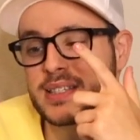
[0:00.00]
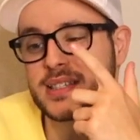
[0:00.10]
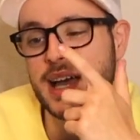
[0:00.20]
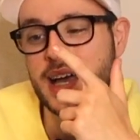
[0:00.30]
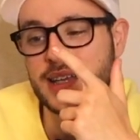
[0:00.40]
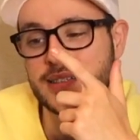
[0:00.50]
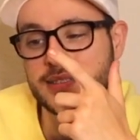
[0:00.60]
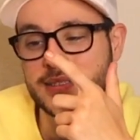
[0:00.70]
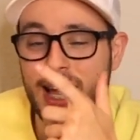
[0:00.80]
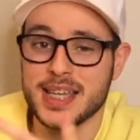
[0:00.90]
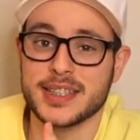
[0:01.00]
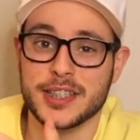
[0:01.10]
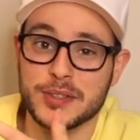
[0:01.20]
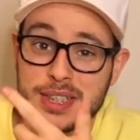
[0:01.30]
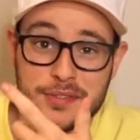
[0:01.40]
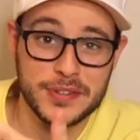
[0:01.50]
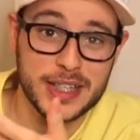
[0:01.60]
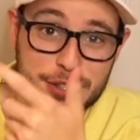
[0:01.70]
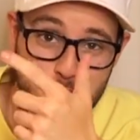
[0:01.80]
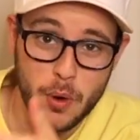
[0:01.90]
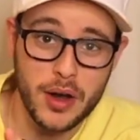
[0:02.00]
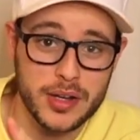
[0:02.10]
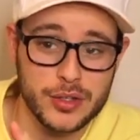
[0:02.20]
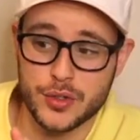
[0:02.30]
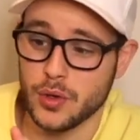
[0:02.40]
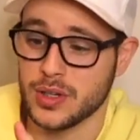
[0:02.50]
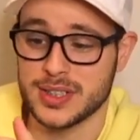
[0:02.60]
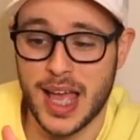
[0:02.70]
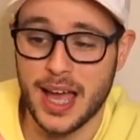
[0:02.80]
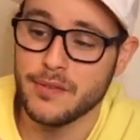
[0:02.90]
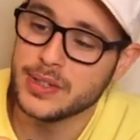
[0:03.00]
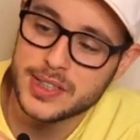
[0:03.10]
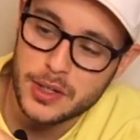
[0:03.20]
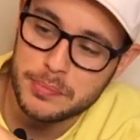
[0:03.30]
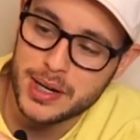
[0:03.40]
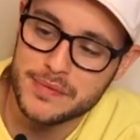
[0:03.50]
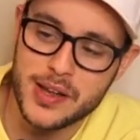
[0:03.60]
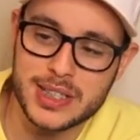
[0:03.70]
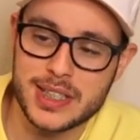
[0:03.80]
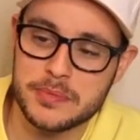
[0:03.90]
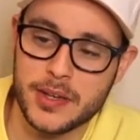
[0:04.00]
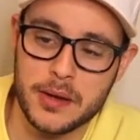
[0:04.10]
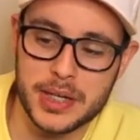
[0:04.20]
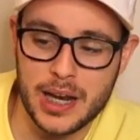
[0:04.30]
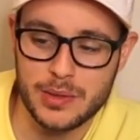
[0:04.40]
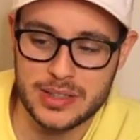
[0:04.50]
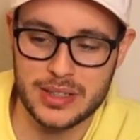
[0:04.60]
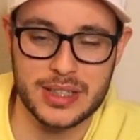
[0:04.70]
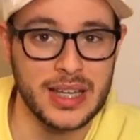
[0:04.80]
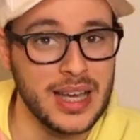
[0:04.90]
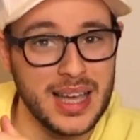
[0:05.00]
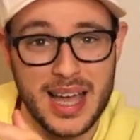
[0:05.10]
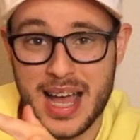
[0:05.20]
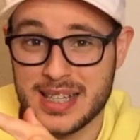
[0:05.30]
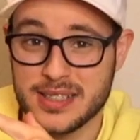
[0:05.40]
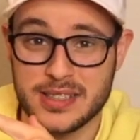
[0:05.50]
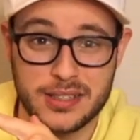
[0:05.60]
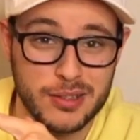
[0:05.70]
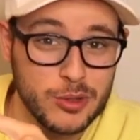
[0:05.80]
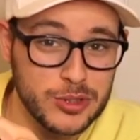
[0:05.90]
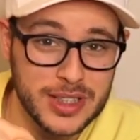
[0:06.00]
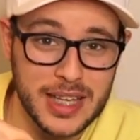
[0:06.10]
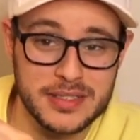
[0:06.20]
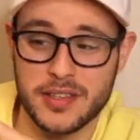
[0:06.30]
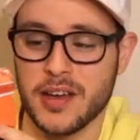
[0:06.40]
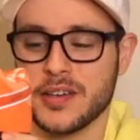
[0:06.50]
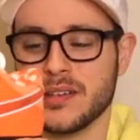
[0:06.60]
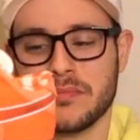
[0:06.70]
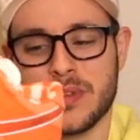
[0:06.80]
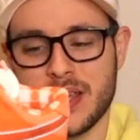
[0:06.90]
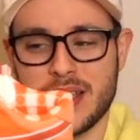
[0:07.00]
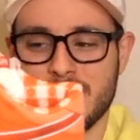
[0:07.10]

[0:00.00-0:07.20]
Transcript: is that Nike, you need to fix your quality control, because every single pair of Dunks that's been coming out recently has these glue stains on them.